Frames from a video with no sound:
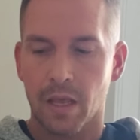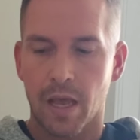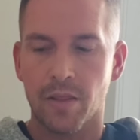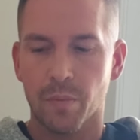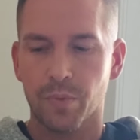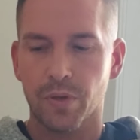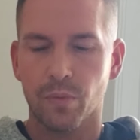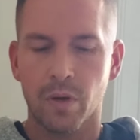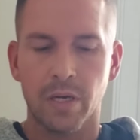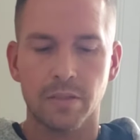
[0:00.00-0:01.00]
and the blue
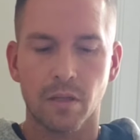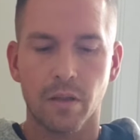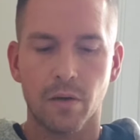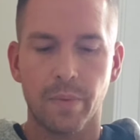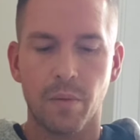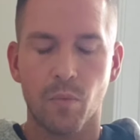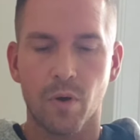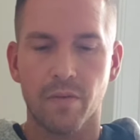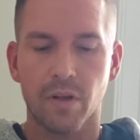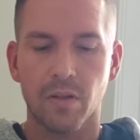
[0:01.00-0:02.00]
one is a little bit
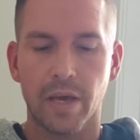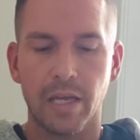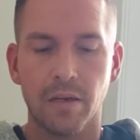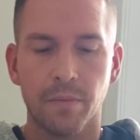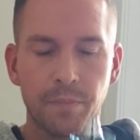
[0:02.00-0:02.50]
more of a light.